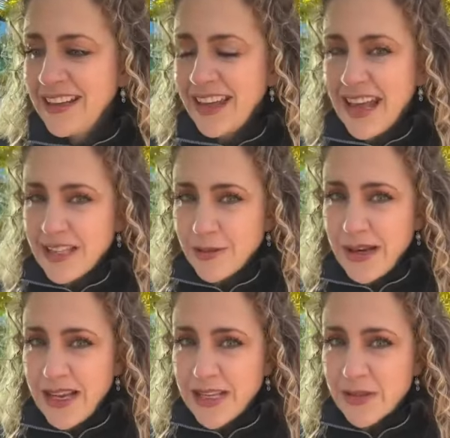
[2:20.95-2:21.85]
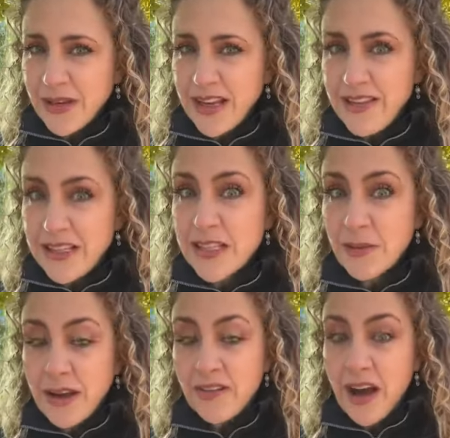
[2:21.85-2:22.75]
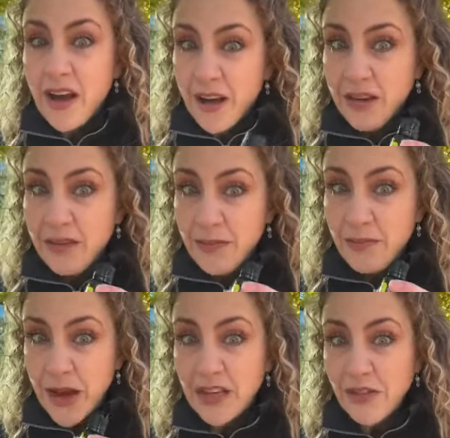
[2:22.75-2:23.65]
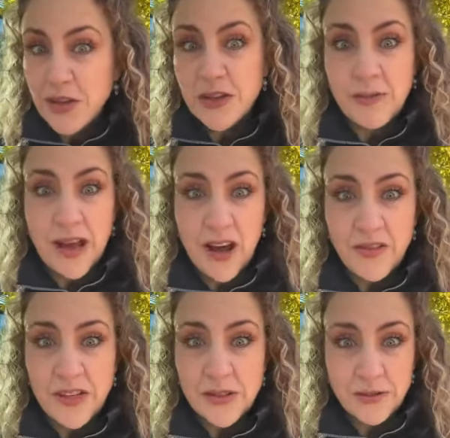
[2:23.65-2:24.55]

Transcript: Okay, so my next one, and this is one I've got on my diffuser in my office